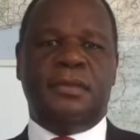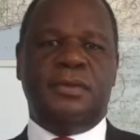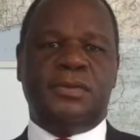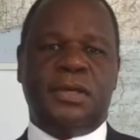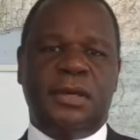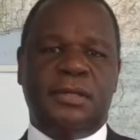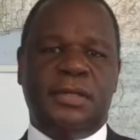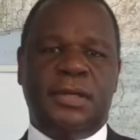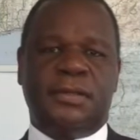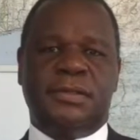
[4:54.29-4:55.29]
Those
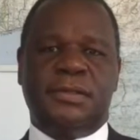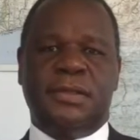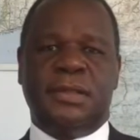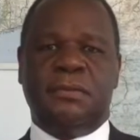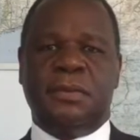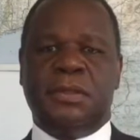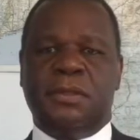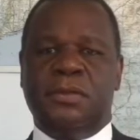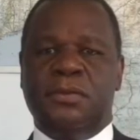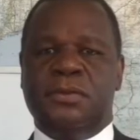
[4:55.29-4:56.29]
contexts
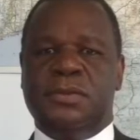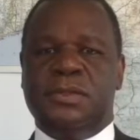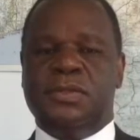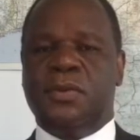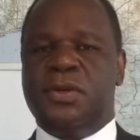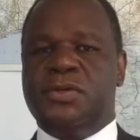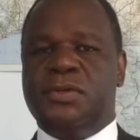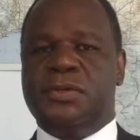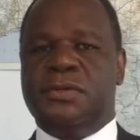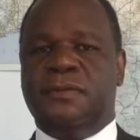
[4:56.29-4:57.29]
include
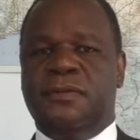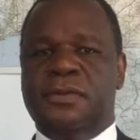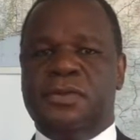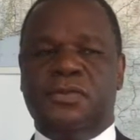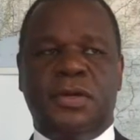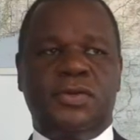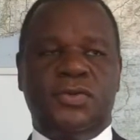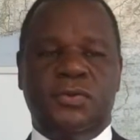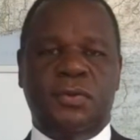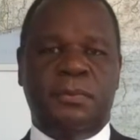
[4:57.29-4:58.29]
situations of
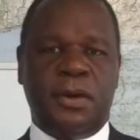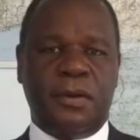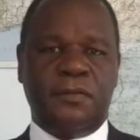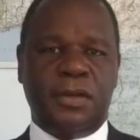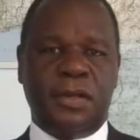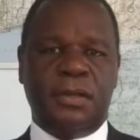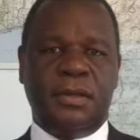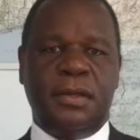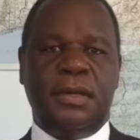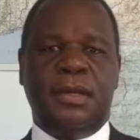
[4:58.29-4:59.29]
structural poverty
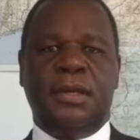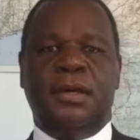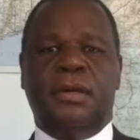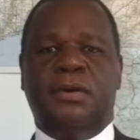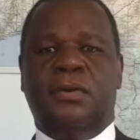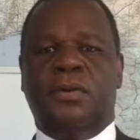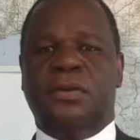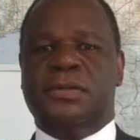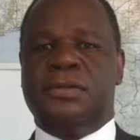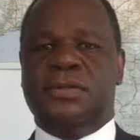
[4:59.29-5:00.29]

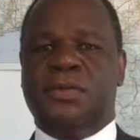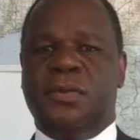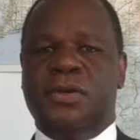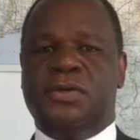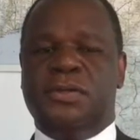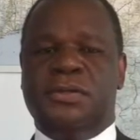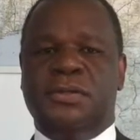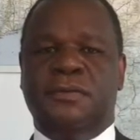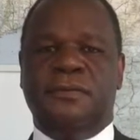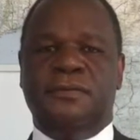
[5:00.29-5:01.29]
or situations
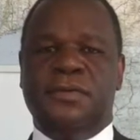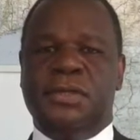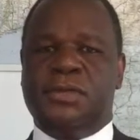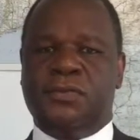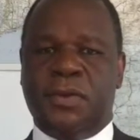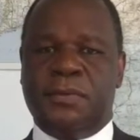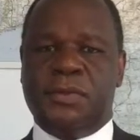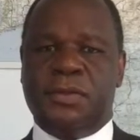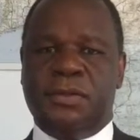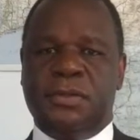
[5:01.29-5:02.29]
of
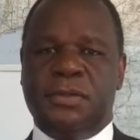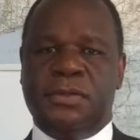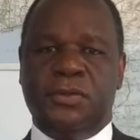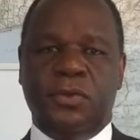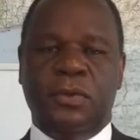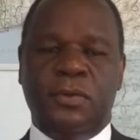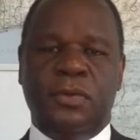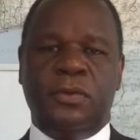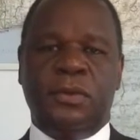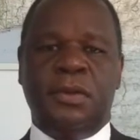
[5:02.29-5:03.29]
disruption to
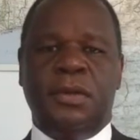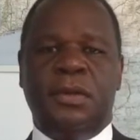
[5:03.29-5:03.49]
normal